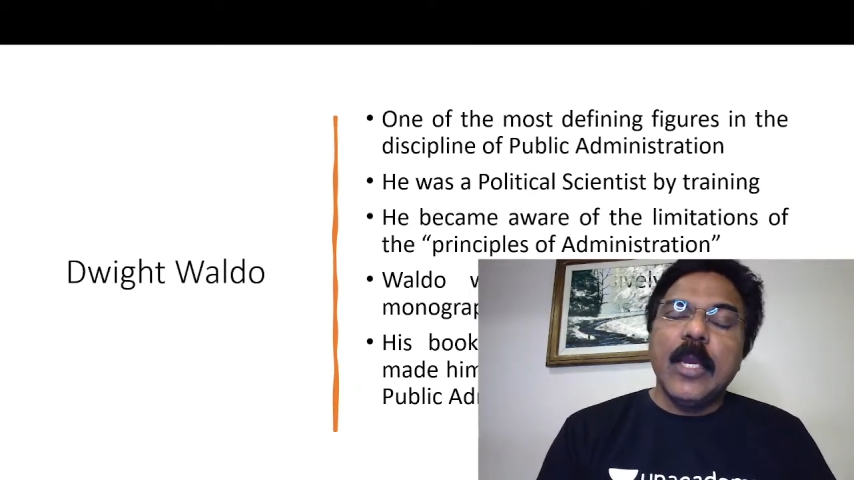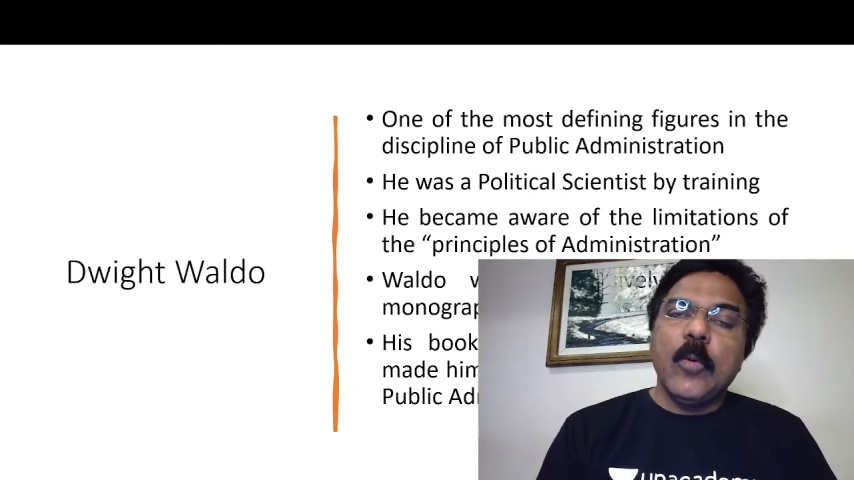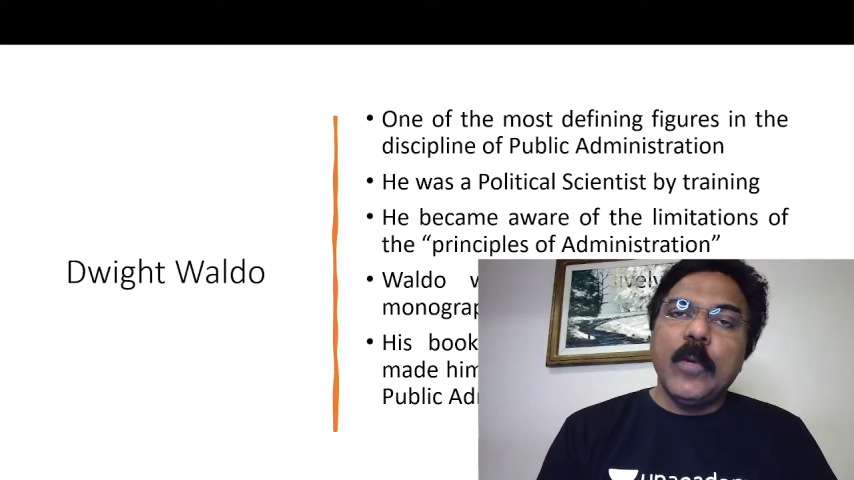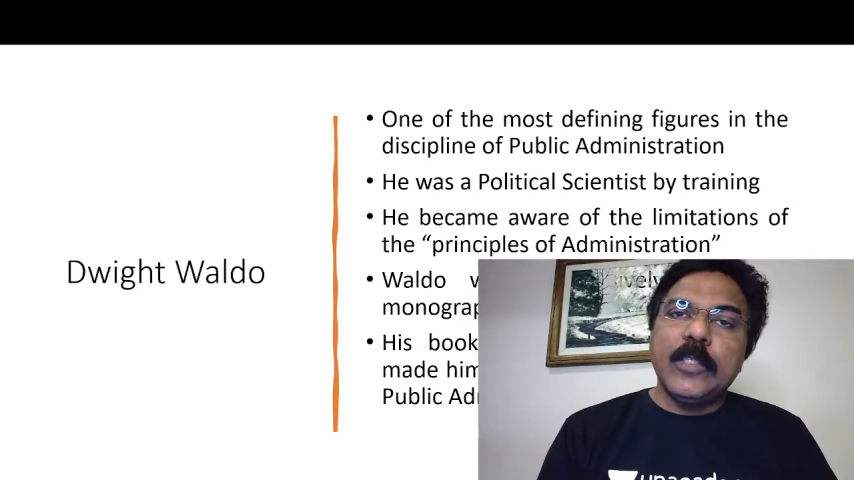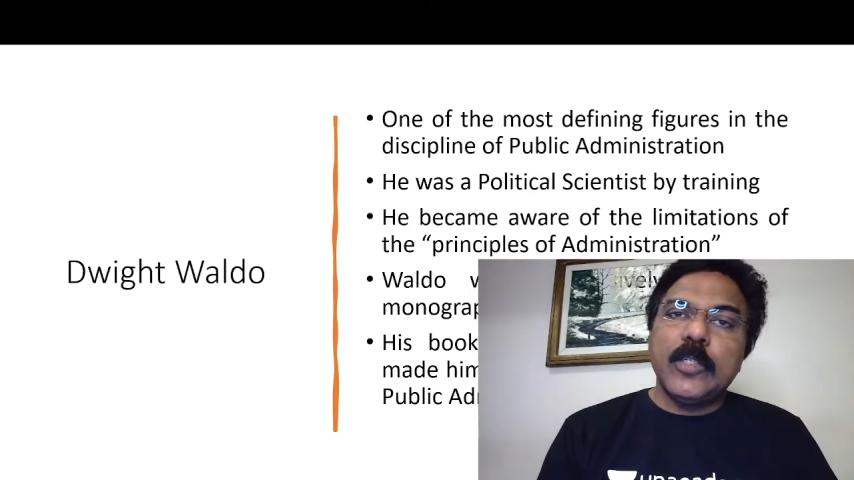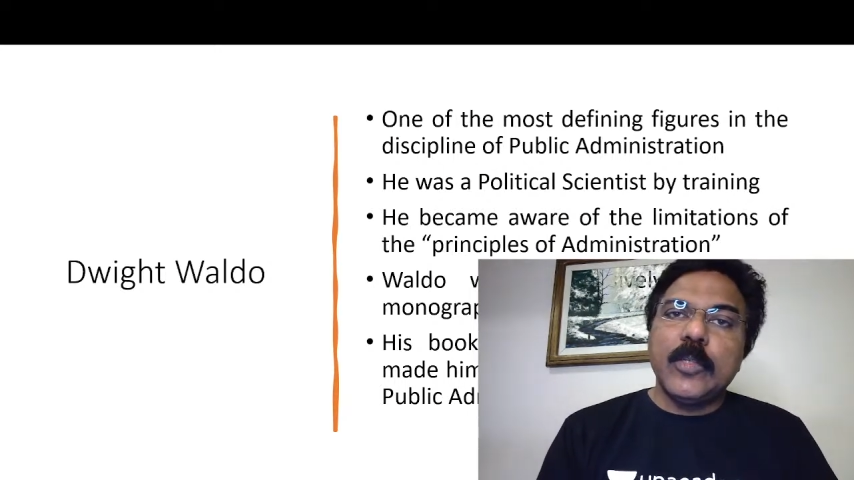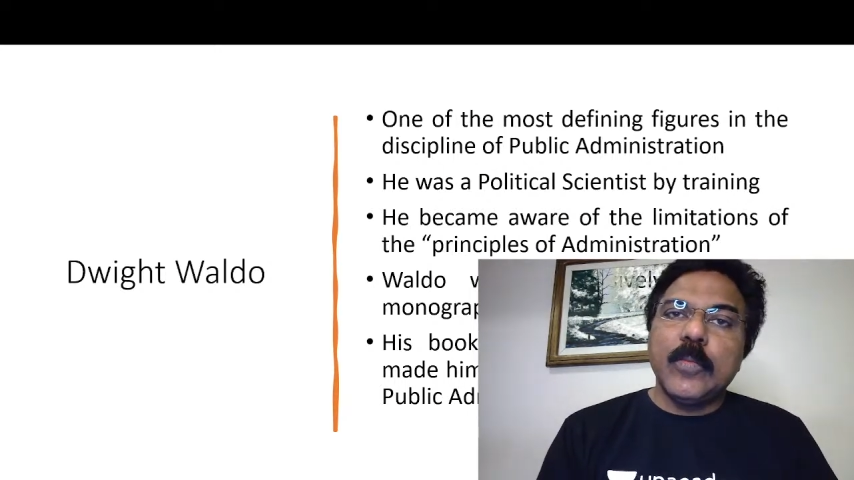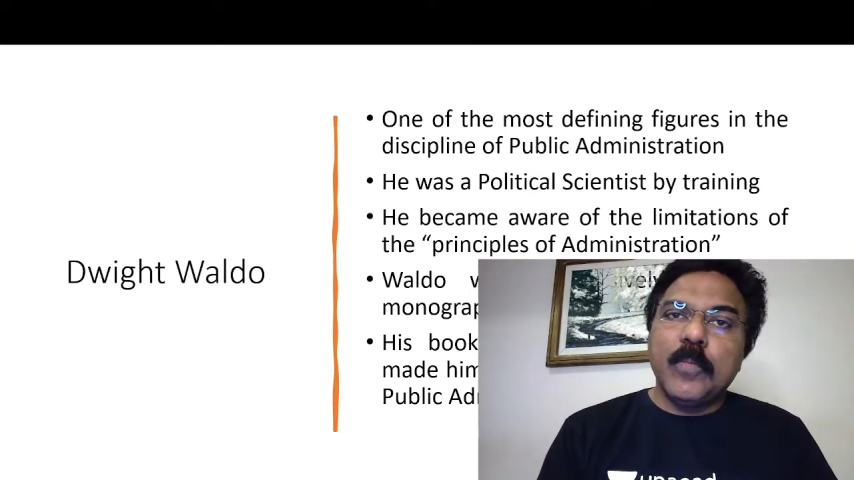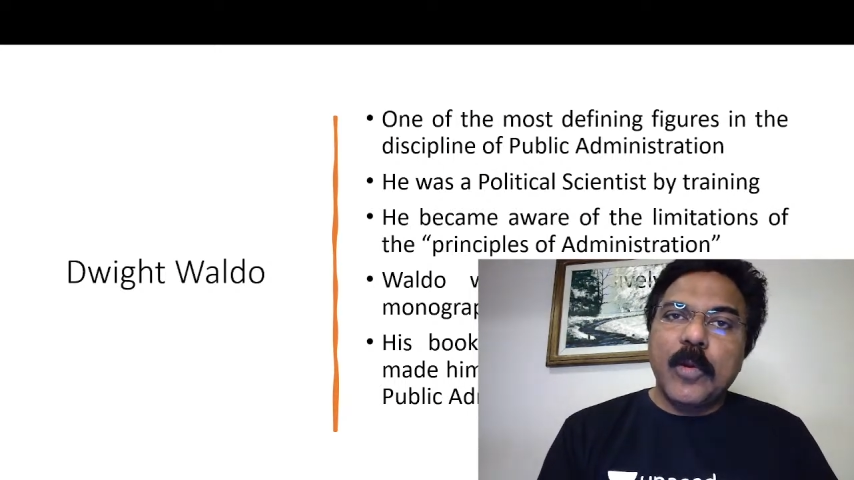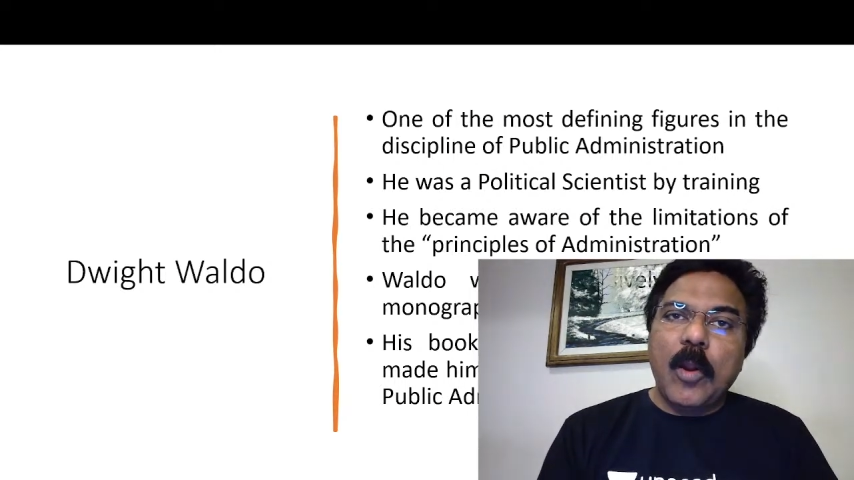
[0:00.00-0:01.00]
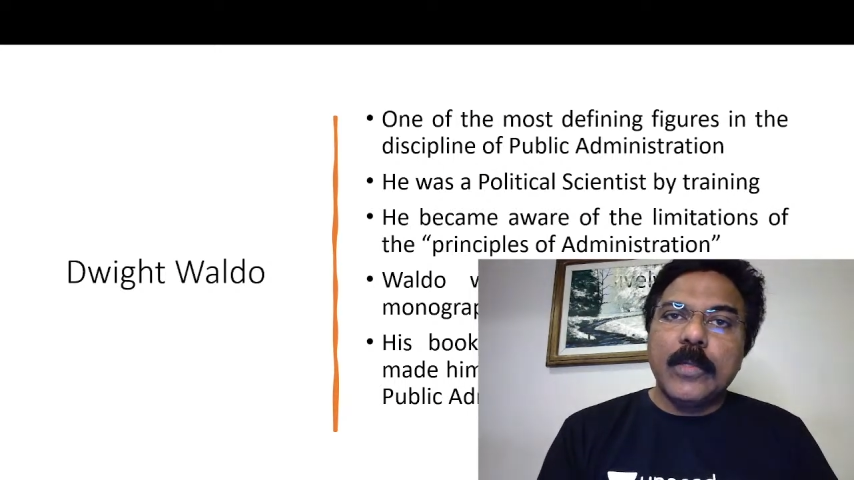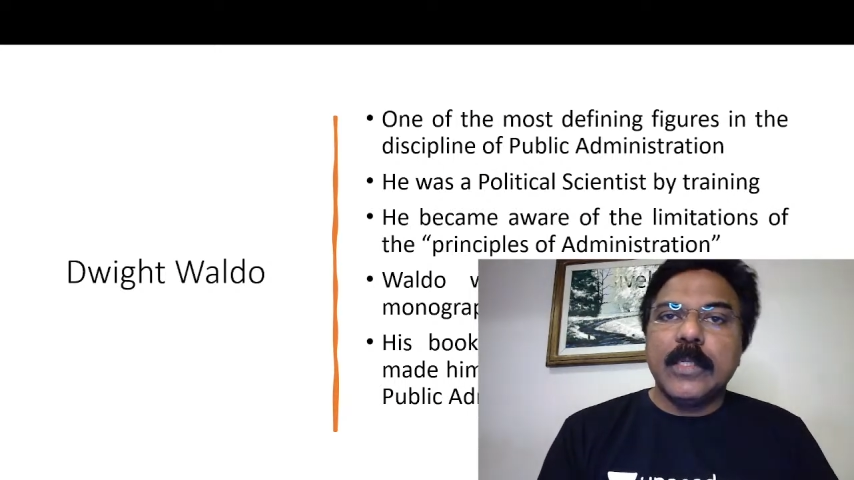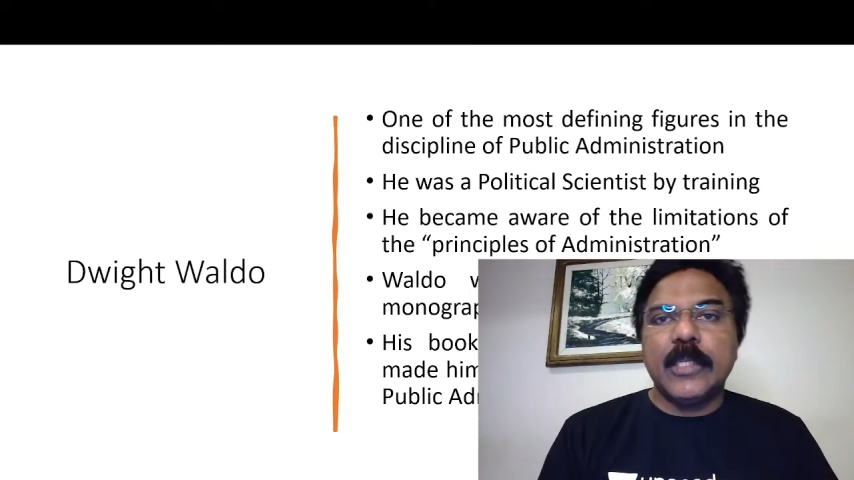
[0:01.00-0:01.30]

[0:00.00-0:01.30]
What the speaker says: which brought